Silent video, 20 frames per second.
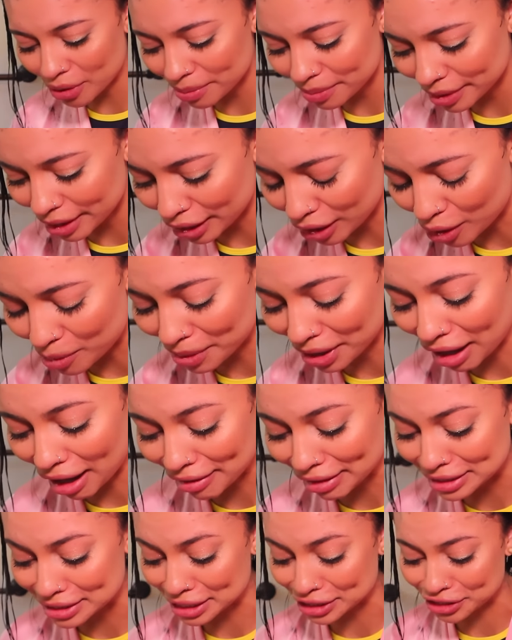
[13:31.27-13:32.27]
would be like, oh my
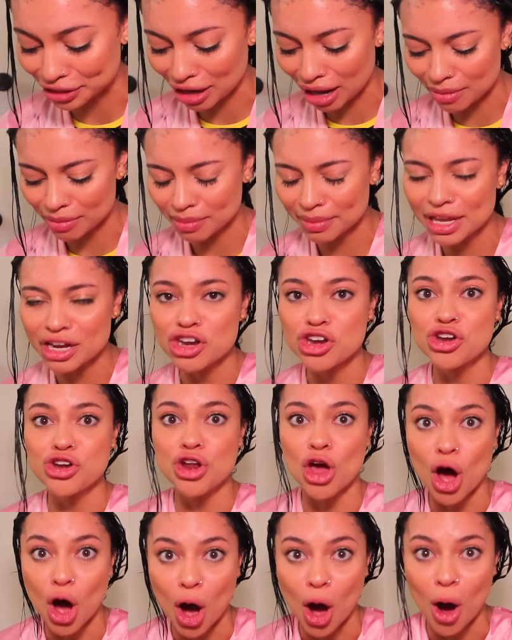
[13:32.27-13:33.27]
god, that's such a compliment.
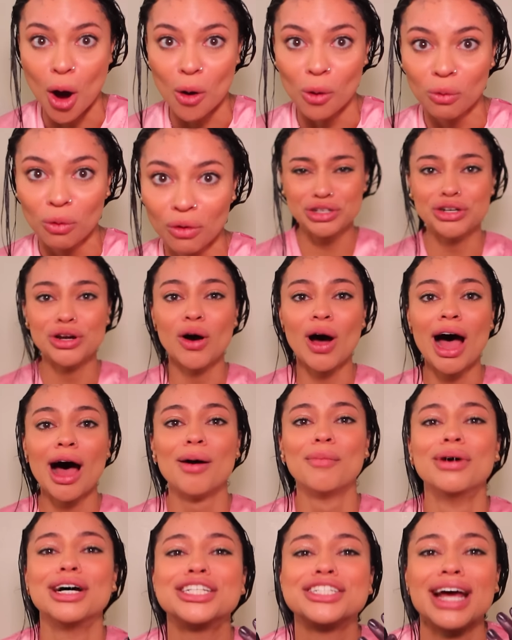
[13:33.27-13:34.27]
No! You know
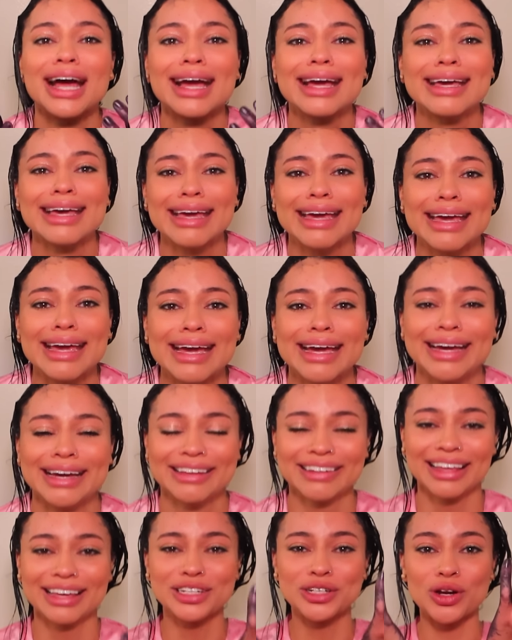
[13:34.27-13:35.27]
how much I
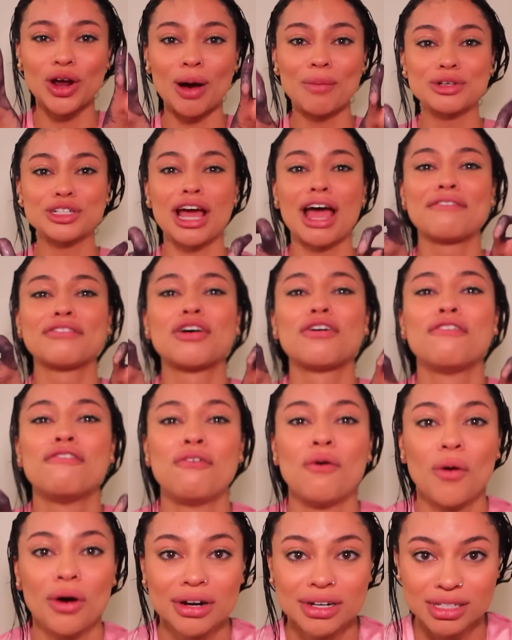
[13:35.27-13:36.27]
eat. Like, you know how much I have to
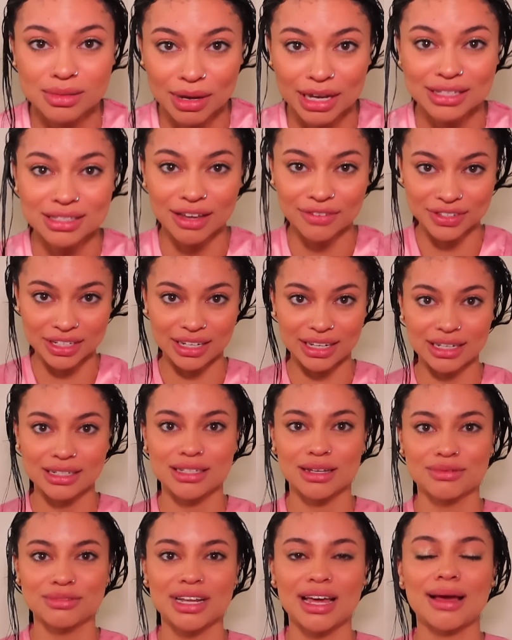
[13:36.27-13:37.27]
force myself to eat
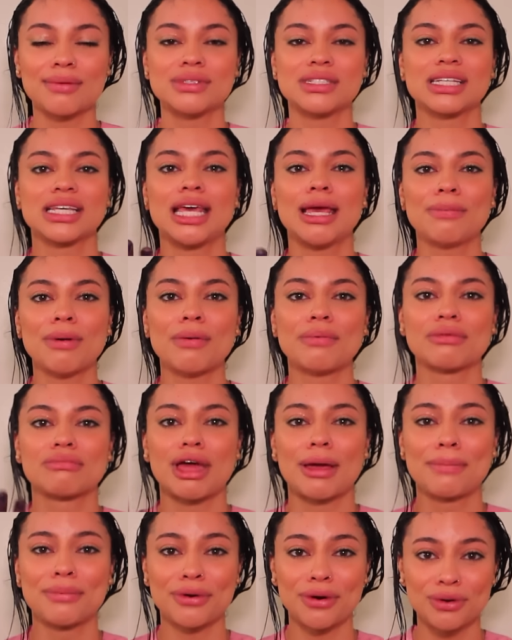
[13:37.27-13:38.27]
sometimes to keep up with
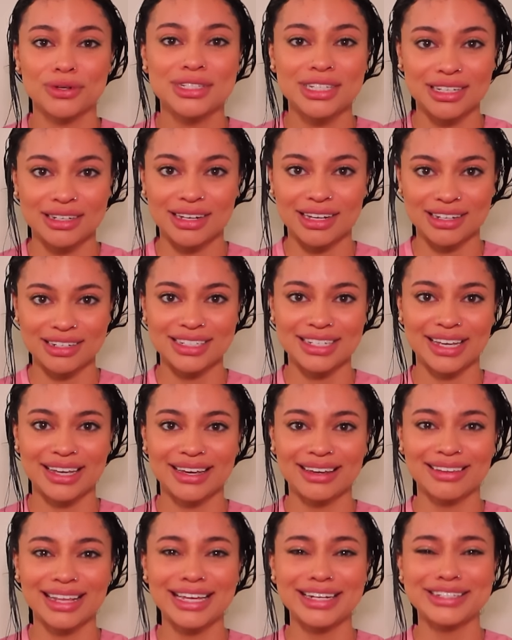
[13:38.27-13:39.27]
my protein
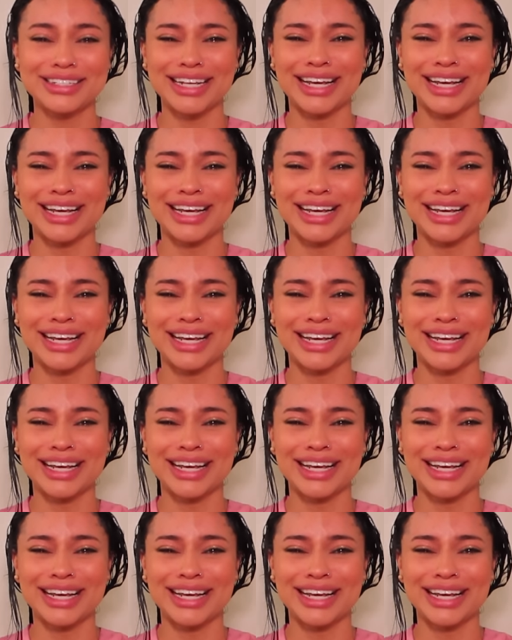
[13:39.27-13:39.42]
intake. Like,